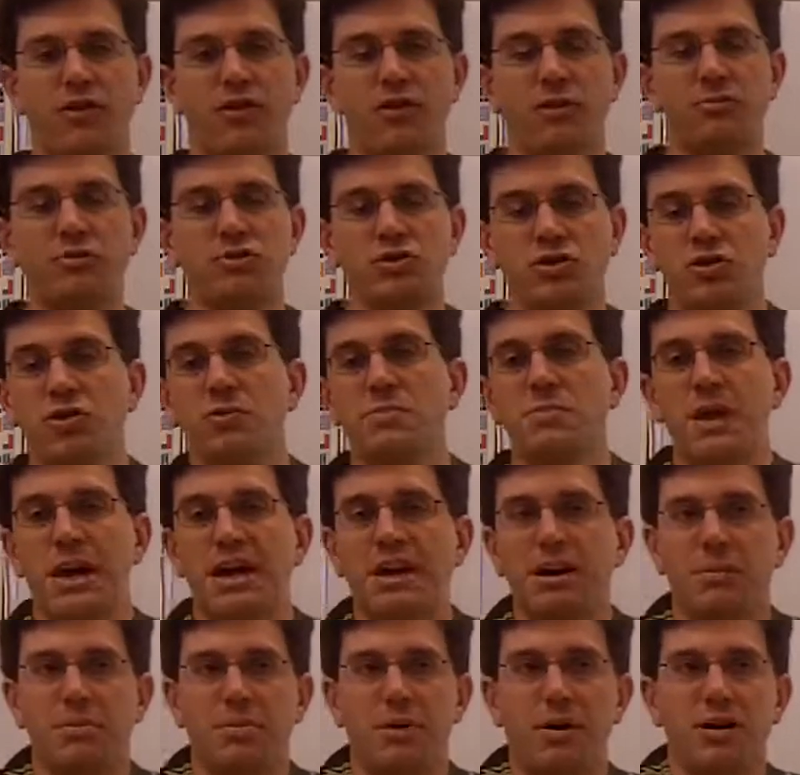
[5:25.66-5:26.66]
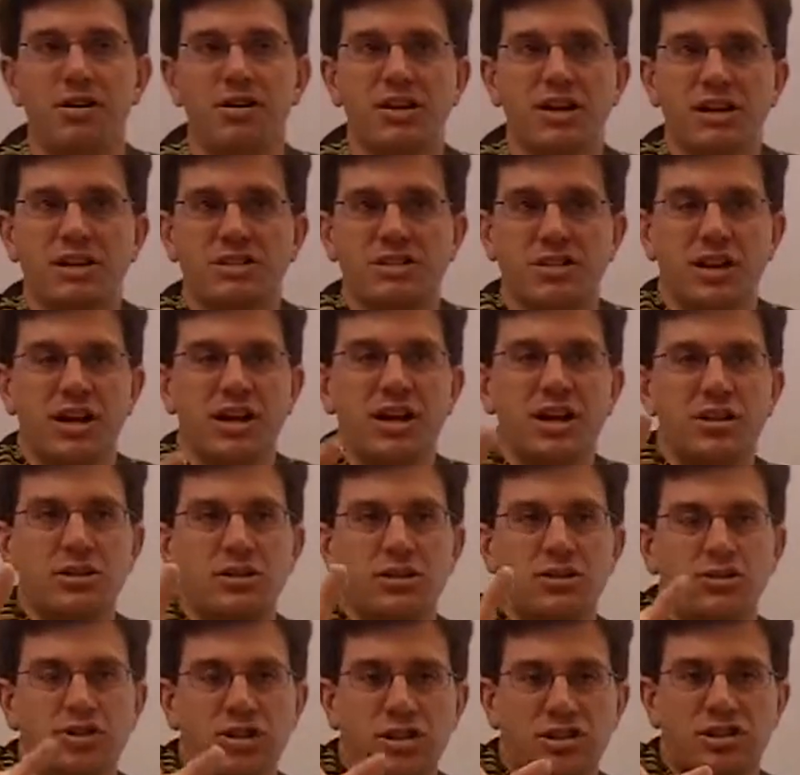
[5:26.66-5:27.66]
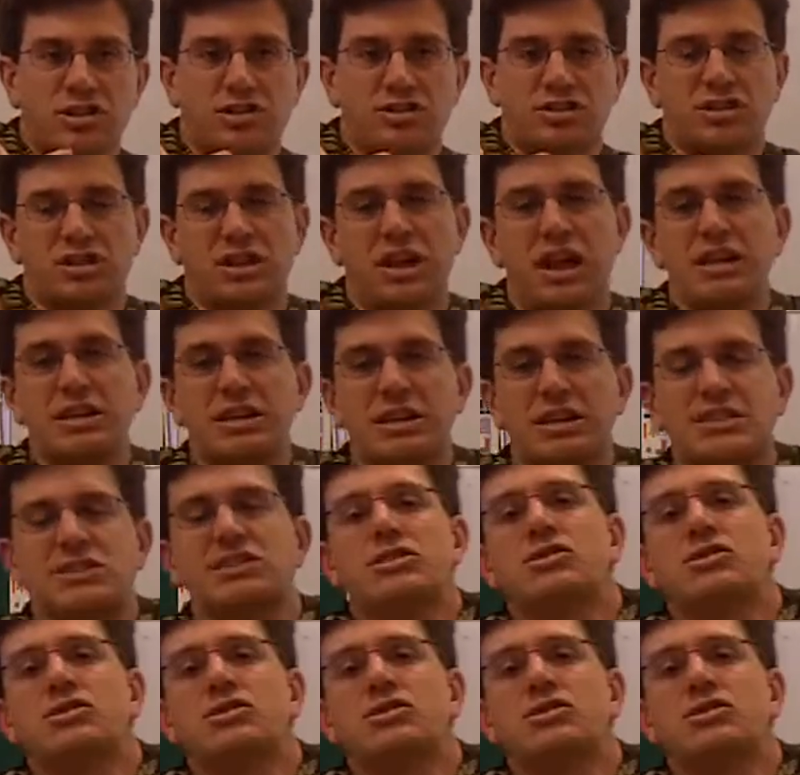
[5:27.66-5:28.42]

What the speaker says: form 2 mega parties to just slightly